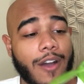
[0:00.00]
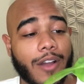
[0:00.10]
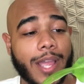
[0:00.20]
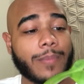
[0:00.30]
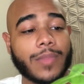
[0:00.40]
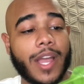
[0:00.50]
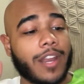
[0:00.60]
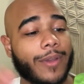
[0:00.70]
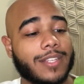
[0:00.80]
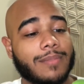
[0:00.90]
Okay,
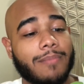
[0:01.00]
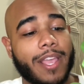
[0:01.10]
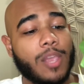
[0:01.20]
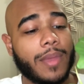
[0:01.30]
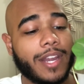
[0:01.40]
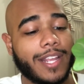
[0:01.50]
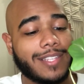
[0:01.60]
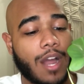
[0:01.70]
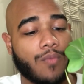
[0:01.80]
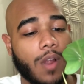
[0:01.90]
anyways, my humidity is
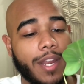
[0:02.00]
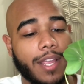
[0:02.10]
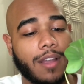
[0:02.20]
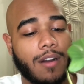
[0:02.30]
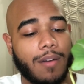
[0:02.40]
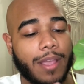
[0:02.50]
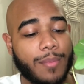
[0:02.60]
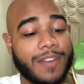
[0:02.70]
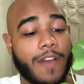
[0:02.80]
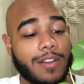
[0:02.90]
now running. My
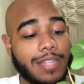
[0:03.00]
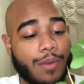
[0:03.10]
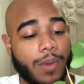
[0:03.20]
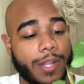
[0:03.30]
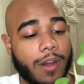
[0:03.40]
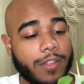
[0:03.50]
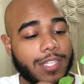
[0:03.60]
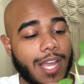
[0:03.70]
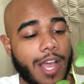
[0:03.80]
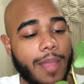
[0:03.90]
humidifier is now running all the
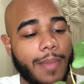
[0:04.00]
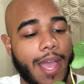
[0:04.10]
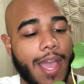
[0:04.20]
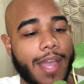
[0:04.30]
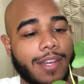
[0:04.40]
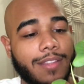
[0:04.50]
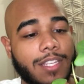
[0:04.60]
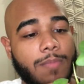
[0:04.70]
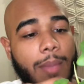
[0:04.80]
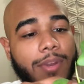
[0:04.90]
time. And
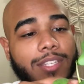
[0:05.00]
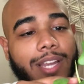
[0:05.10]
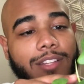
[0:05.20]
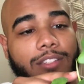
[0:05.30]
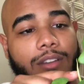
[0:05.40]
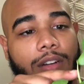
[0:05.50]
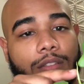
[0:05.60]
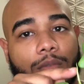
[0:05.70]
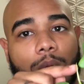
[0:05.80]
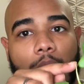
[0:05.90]
this baby decided to
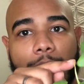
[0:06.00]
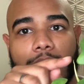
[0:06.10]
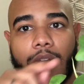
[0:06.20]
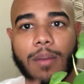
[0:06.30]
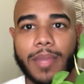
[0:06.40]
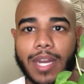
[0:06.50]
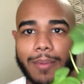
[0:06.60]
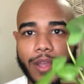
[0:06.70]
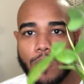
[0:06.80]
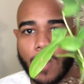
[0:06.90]
start growing on me. And I'm
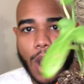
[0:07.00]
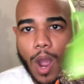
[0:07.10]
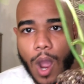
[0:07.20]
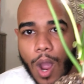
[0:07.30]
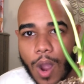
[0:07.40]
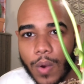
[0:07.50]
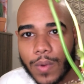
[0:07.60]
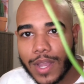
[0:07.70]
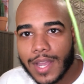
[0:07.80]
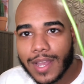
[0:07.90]
like,
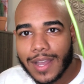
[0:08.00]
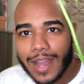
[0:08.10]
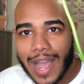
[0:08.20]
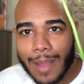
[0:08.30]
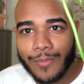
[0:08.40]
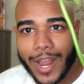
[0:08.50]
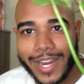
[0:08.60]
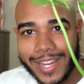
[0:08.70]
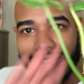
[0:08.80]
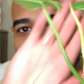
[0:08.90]
woo! I'm ready.